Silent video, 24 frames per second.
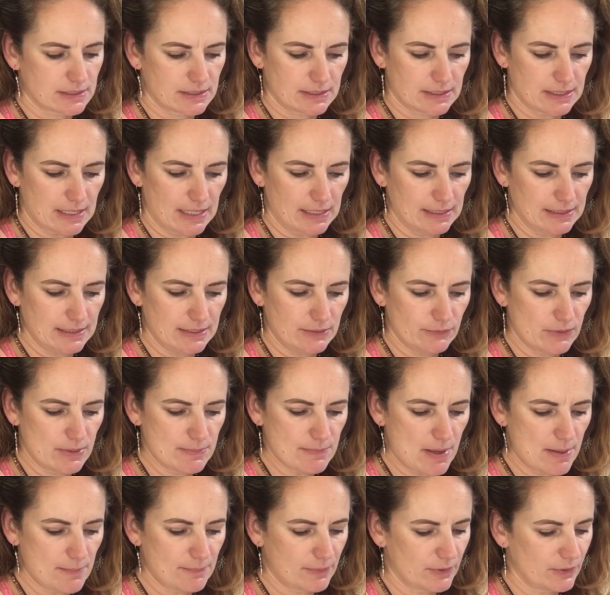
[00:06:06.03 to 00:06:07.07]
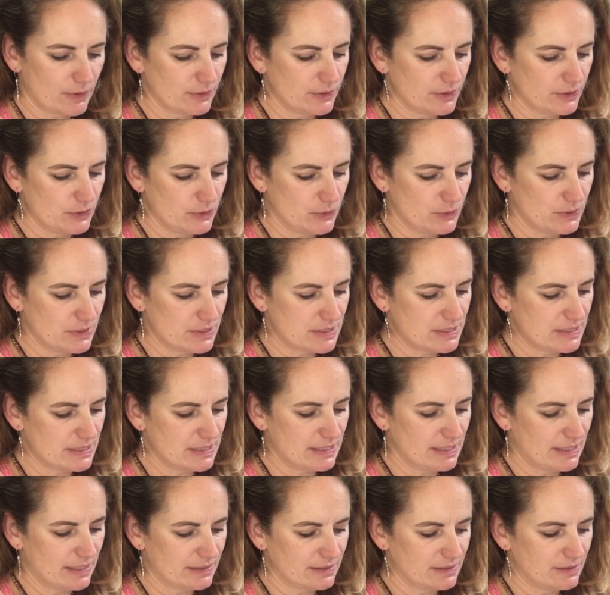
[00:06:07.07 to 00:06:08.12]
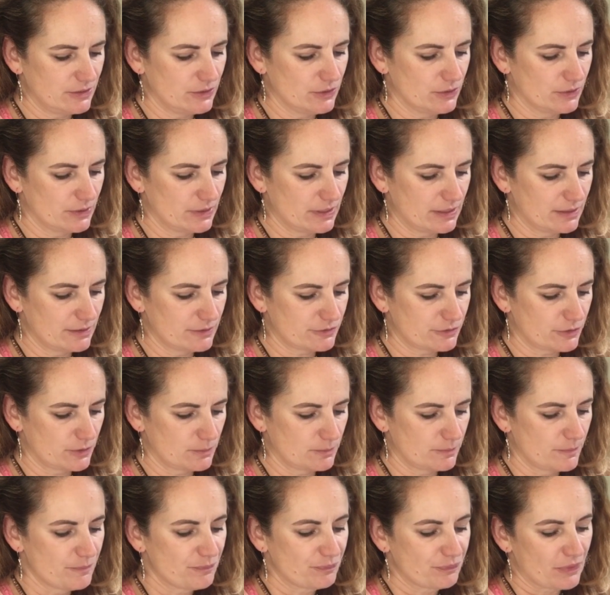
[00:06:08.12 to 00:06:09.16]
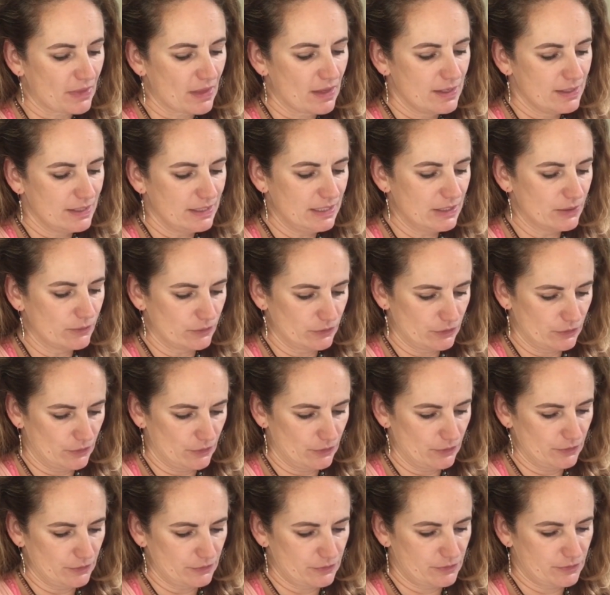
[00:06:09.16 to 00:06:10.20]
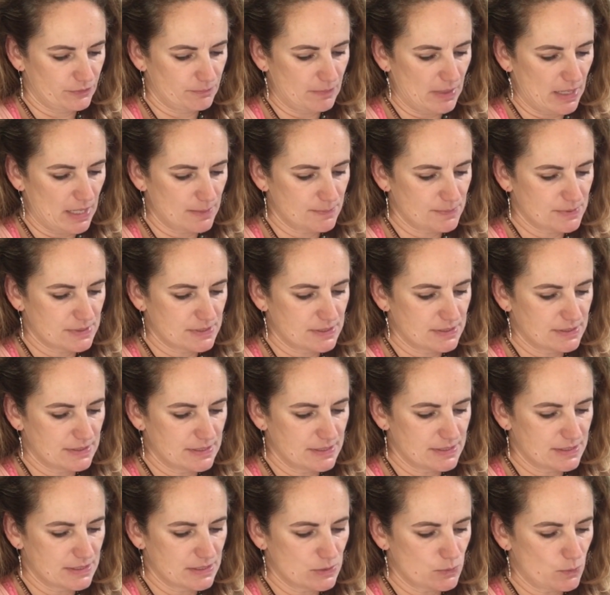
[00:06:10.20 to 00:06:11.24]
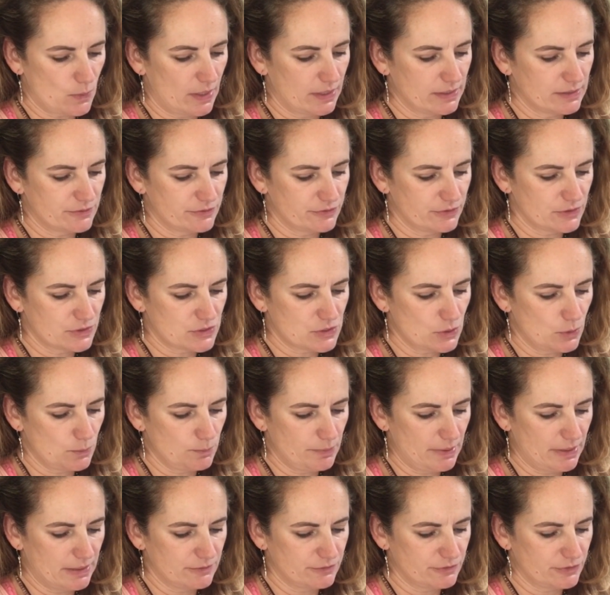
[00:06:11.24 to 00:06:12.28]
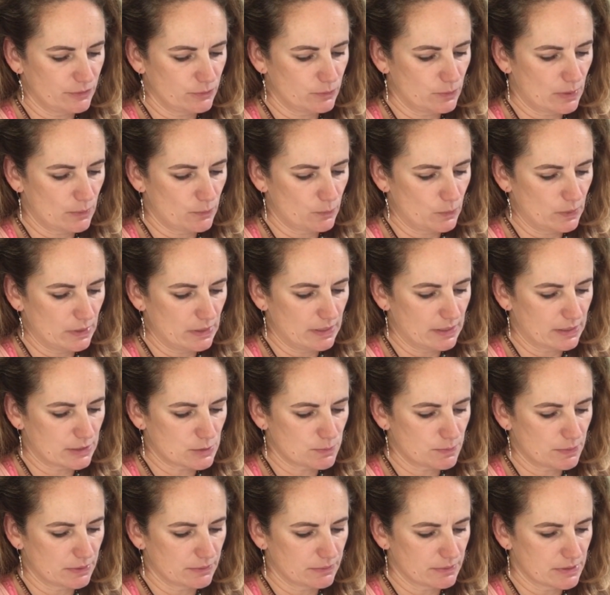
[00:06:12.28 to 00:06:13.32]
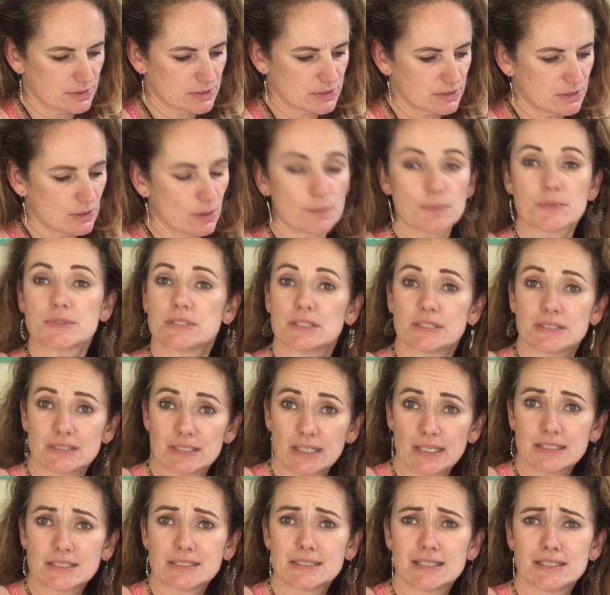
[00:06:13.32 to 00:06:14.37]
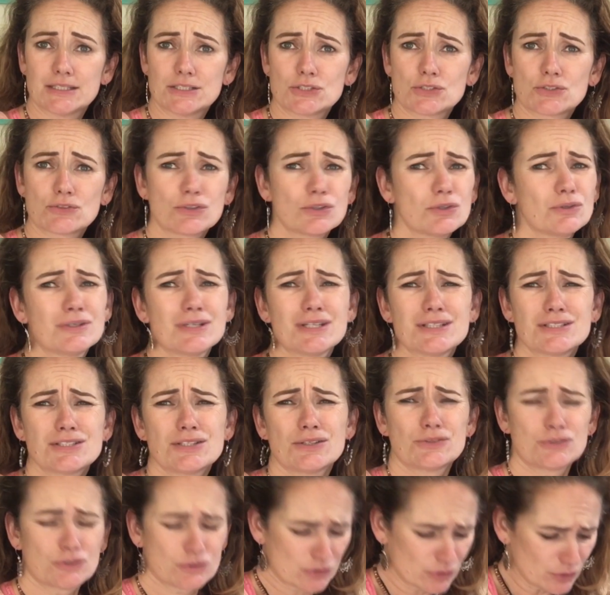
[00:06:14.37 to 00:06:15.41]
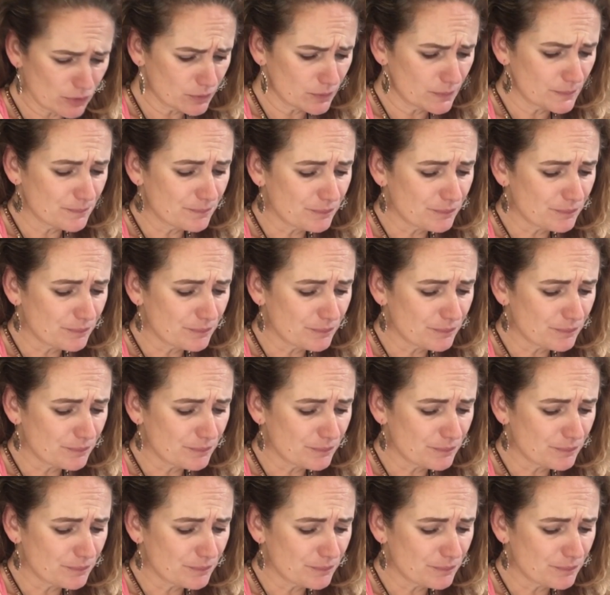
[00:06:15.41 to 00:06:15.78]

remember unity and yearning from here on earth. Perhaps this is why it feels so painful when we experience the opposite. Yes, that's true. That's so true.